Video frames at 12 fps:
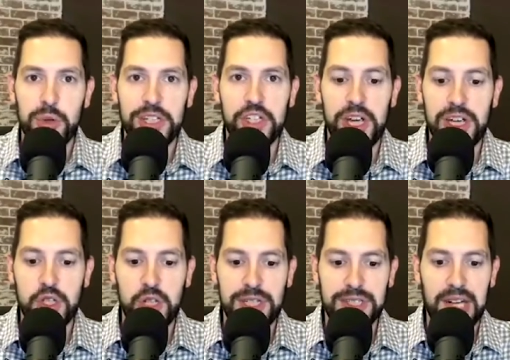a change
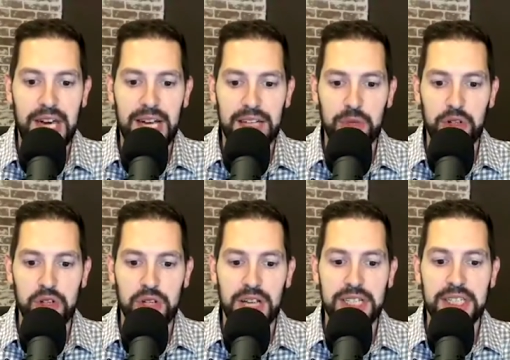in tact. What did
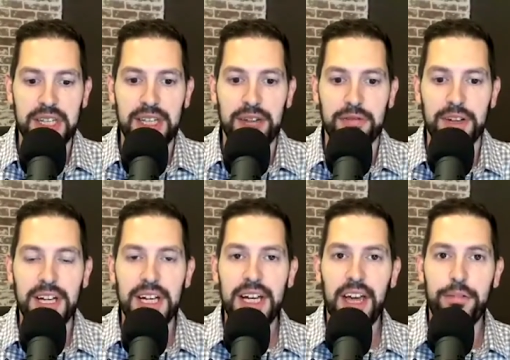you guys think of
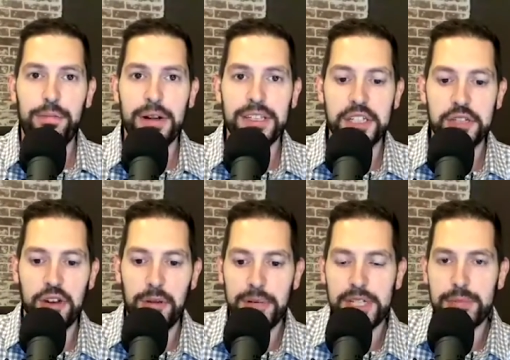President
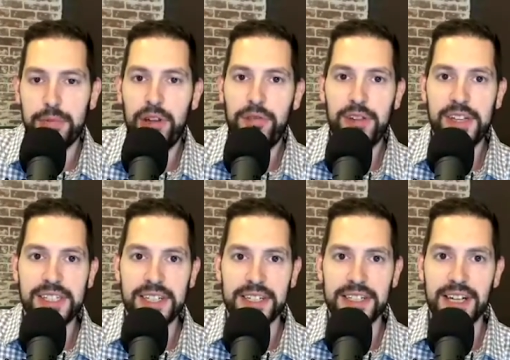Trump and his
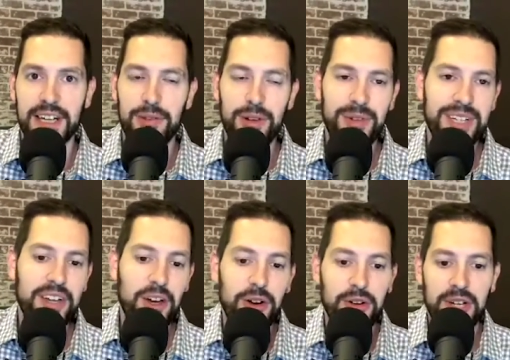briefings? And we
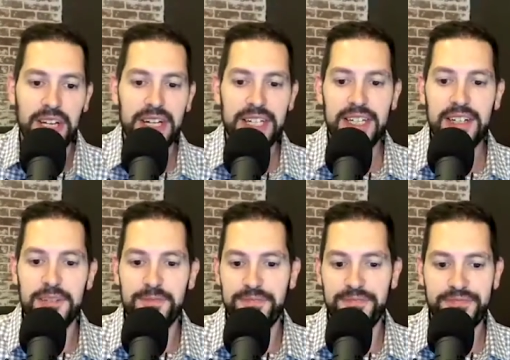know,
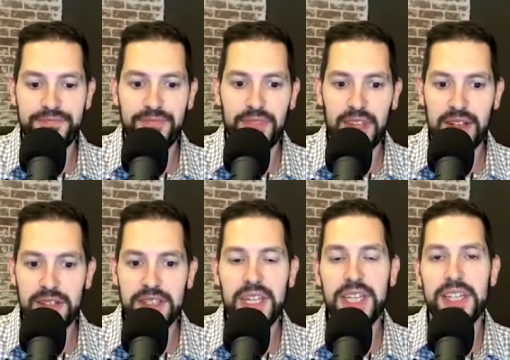
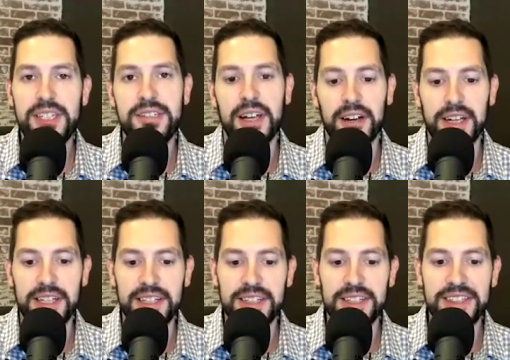I'll say this, Terry.
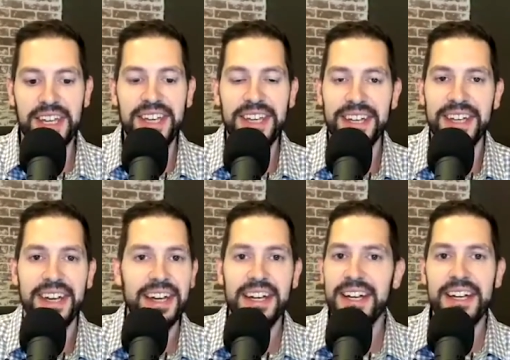
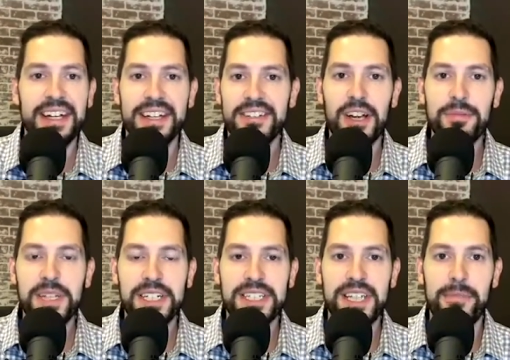Trump's
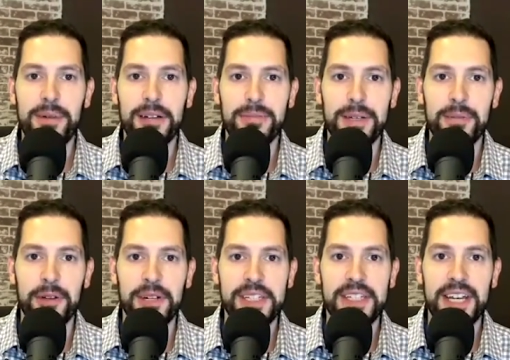going to step on people
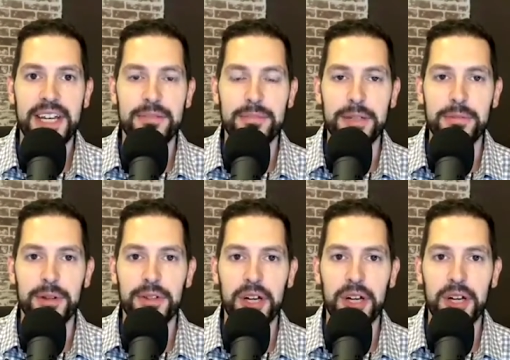and he's going to hit people,